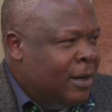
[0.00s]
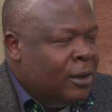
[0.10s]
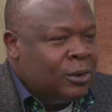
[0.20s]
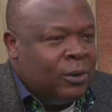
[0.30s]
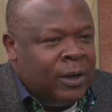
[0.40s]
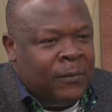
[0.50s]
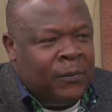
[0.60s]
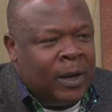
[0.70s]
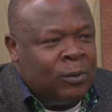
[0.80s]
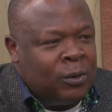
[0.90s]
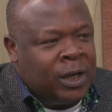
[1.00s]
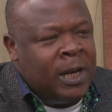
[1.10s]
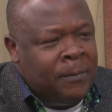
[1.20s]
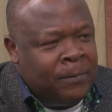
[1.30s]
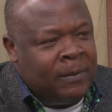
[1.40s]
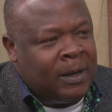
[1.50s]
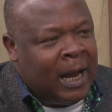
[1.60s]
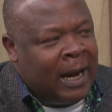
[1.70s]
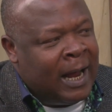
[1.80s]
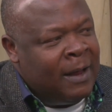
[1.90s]
So if you are to keep
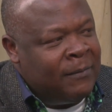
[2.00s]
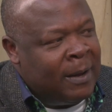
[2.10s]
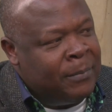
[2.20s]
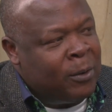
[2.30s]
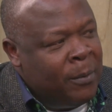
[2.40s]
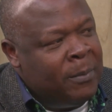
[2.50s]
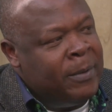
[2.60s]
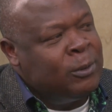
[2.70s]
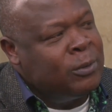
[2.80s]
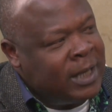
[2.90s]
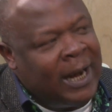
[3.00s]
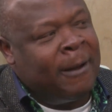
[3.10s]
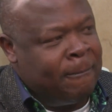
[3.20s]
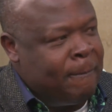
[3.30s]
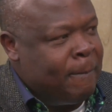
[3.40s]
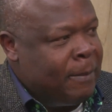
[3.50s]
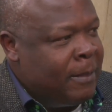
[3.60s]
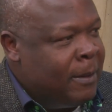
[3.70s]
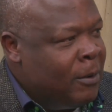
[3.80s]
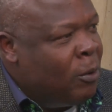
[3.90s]
alive and become a Methuselah,
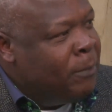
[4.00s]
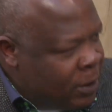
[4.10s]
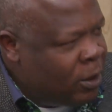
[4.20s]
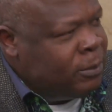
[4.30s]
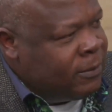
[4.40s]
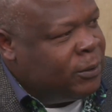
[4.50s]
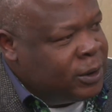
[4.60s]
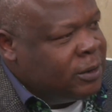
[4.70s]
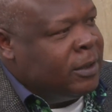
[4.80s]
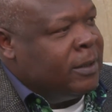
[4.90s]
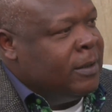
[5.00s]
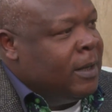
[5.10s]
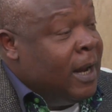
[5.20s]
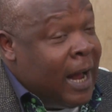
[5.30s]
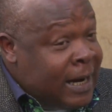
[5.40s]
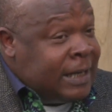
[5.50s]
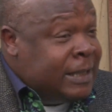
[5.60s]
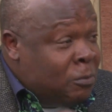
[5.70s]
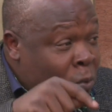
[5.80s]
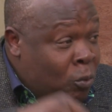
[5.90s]
what becomes of your children? And that's
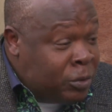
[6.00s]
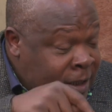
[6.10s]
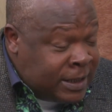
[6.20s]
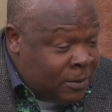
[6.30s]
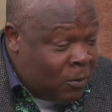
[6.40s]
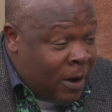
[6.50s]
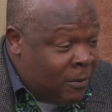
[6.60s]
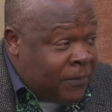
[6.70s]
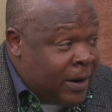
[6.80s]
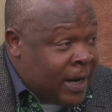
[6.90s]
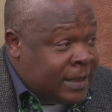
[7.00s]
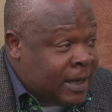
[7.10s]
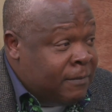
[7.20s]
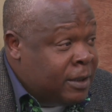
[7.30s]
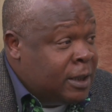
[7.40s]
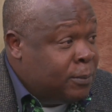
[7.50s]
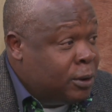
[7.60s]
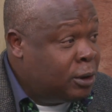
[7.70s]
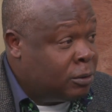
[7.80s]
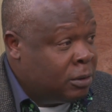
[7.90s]
the reason why we found ourselves in this
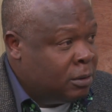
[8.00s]
position.